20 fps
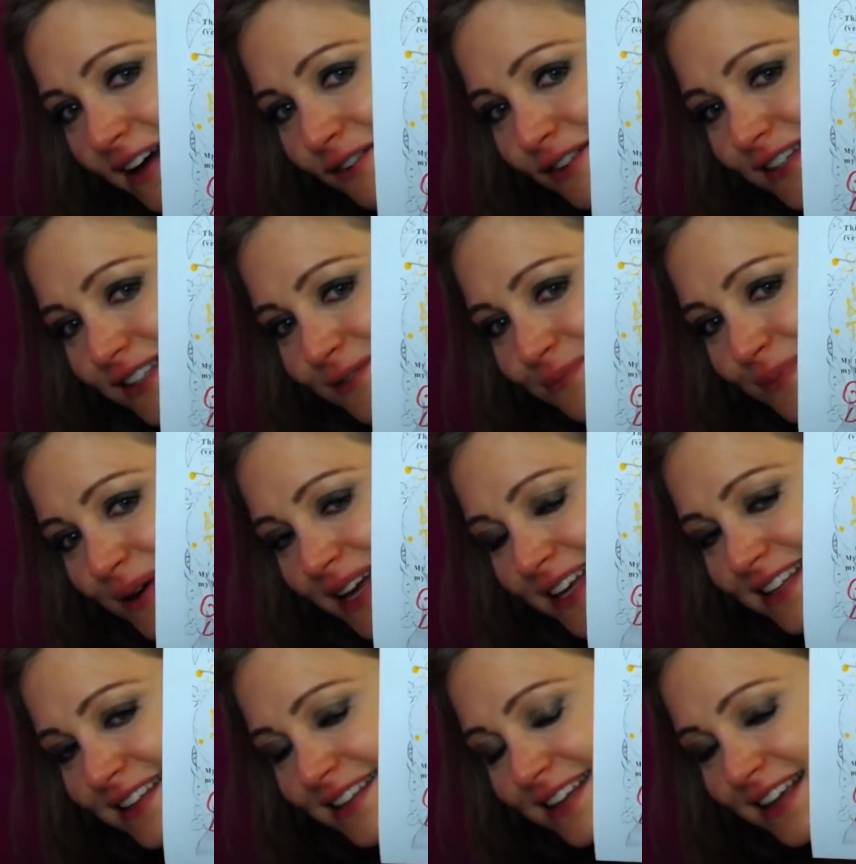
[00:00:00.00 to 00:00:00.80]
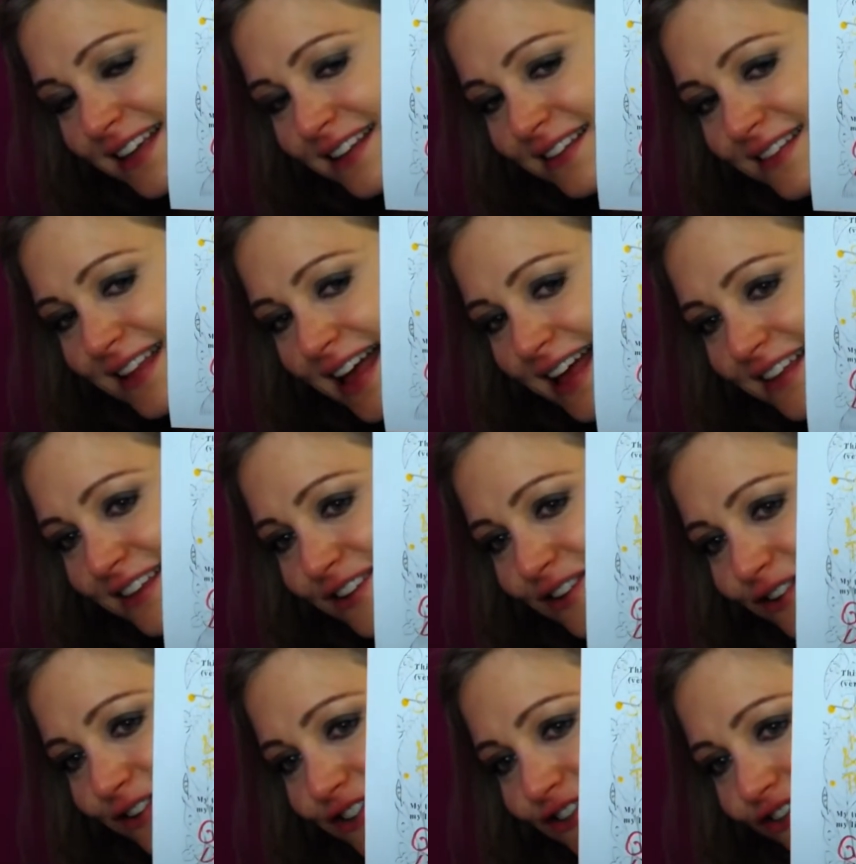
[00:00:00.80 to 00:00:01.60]
was painting
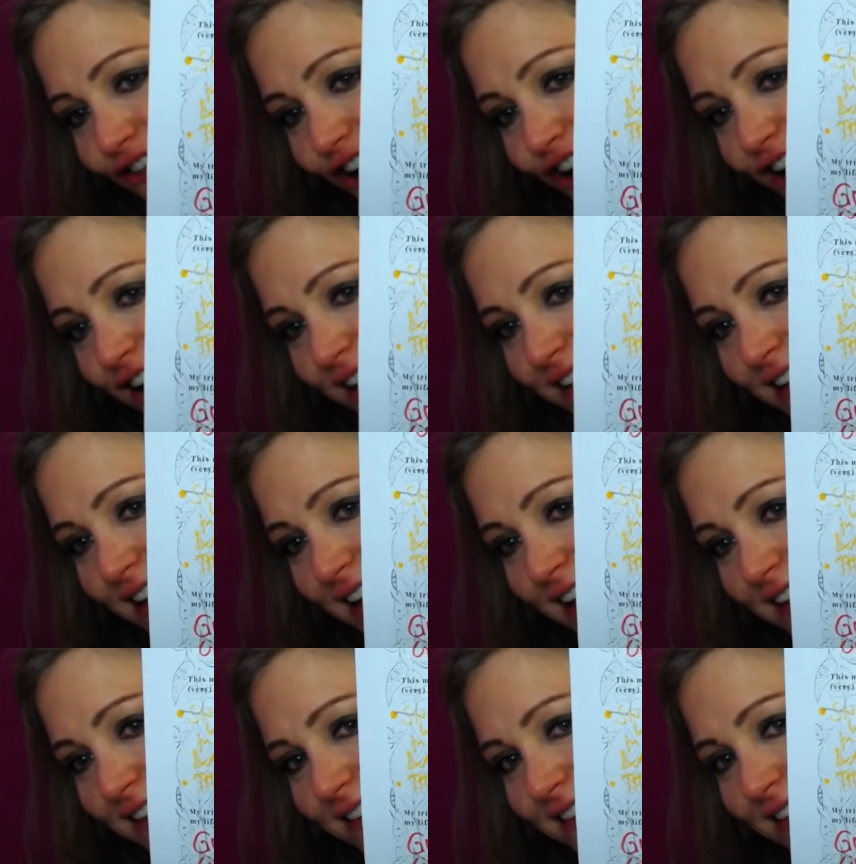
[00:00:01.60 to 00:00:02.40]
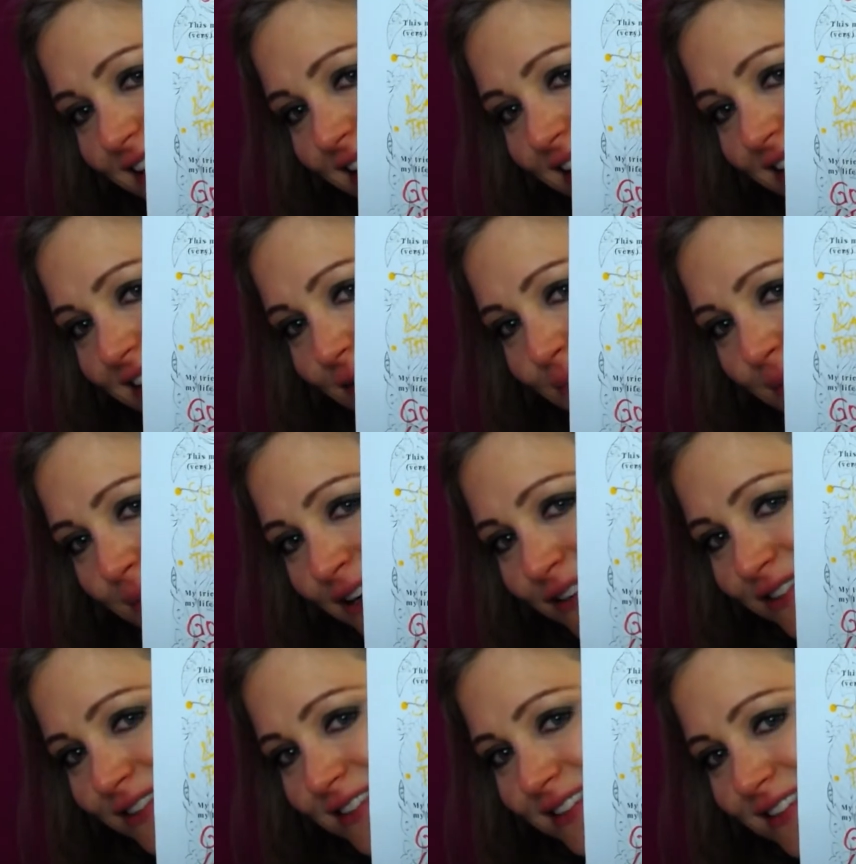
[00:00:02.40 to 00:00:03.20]
that or drawing that in the
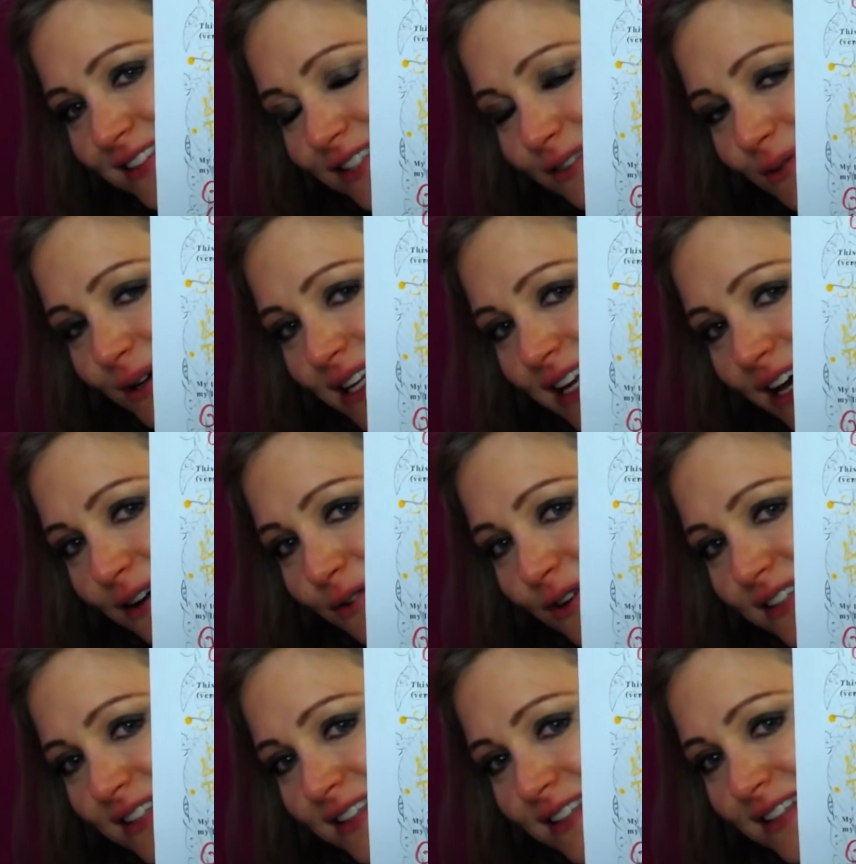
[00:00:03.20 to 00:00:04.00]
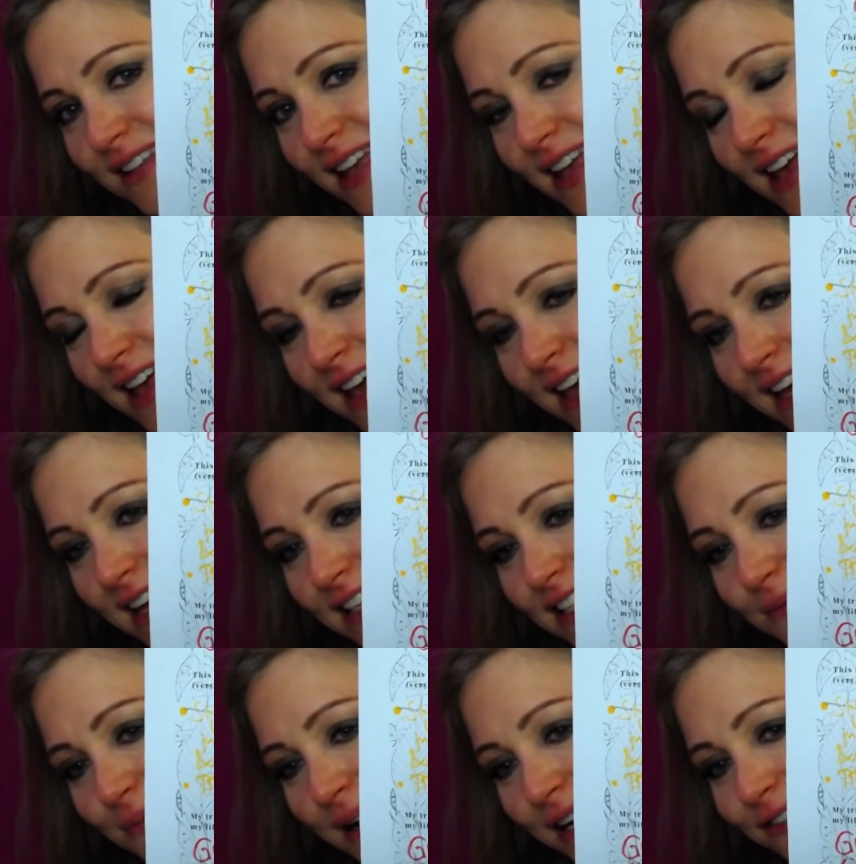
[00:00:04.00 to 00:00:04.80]
mountains when I was
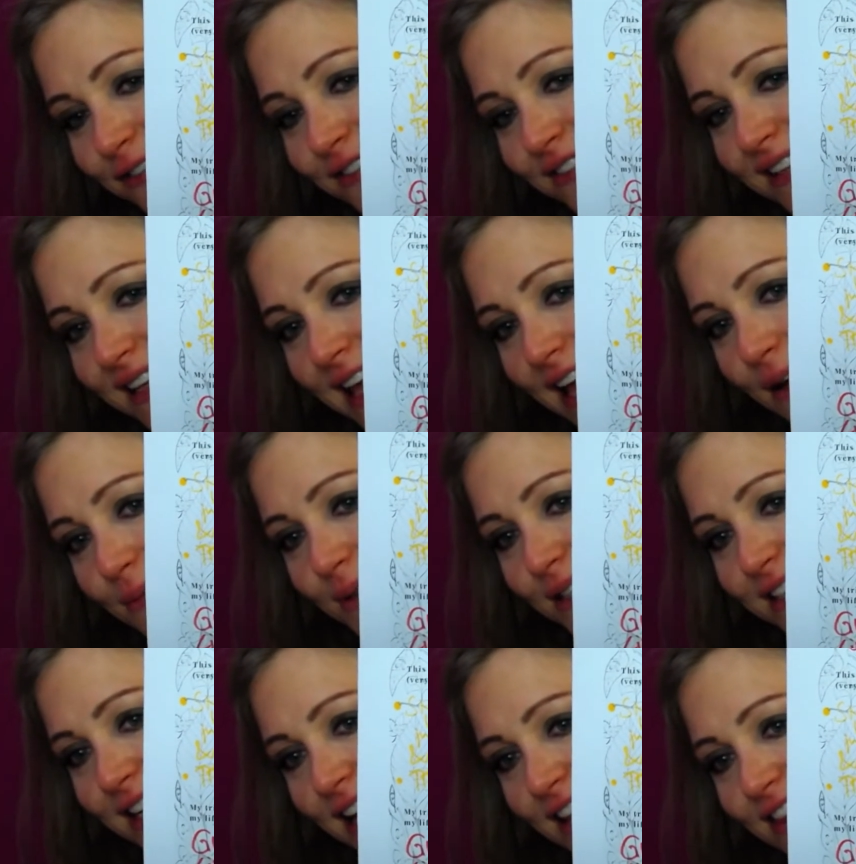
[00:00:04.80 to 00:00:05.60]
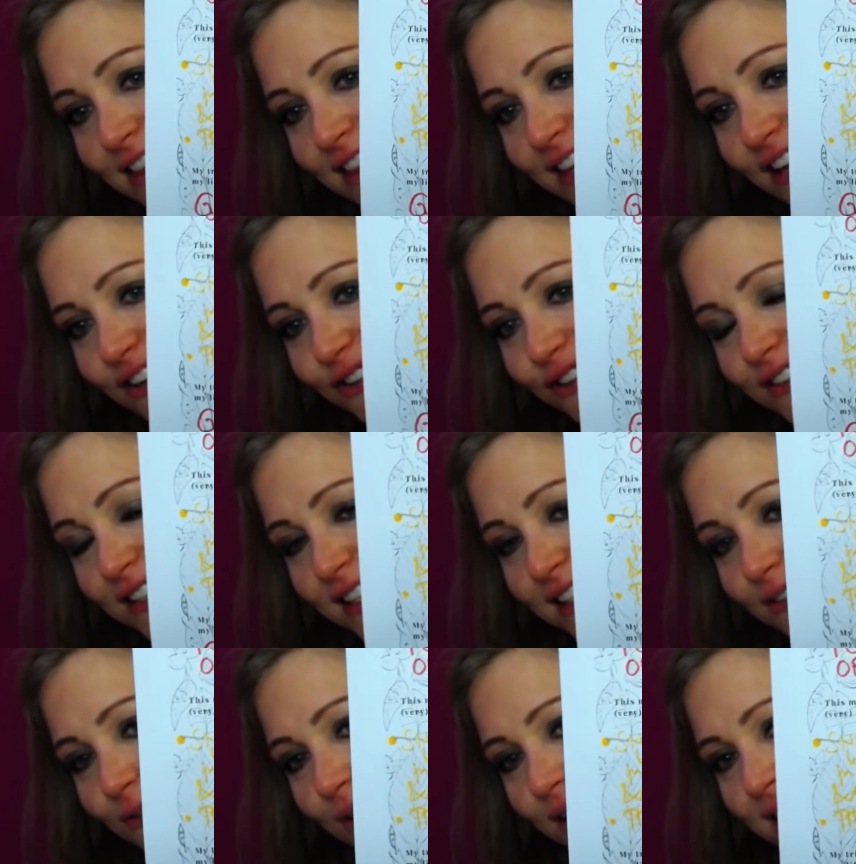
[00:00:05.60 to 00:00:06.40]
in the mountain cabin alone.
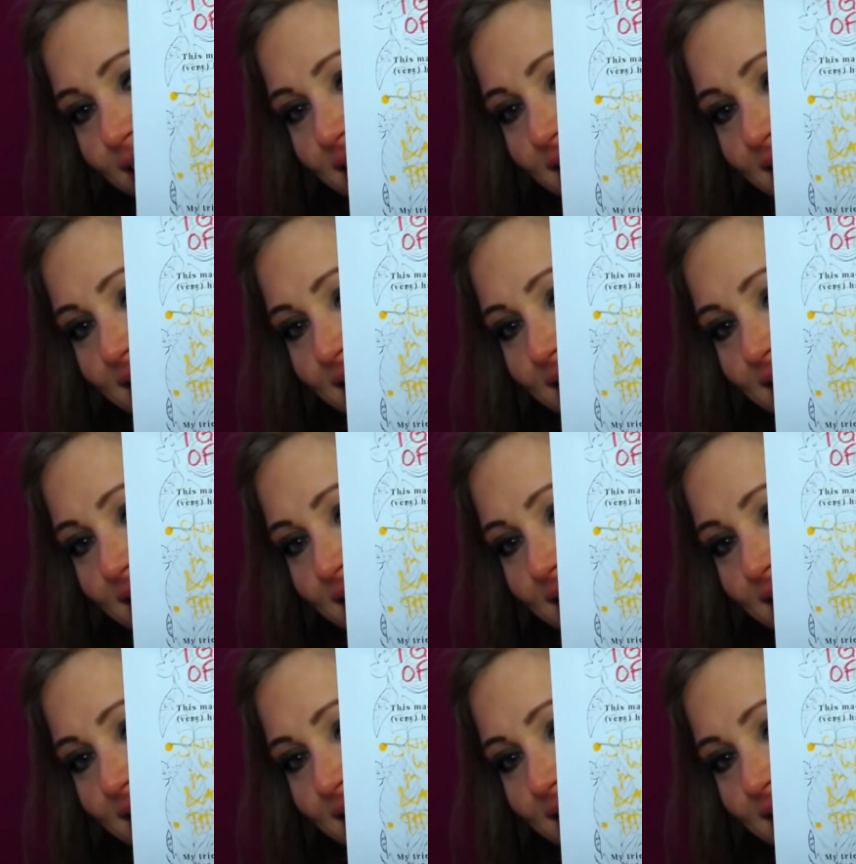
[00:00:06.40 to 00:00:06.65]
It was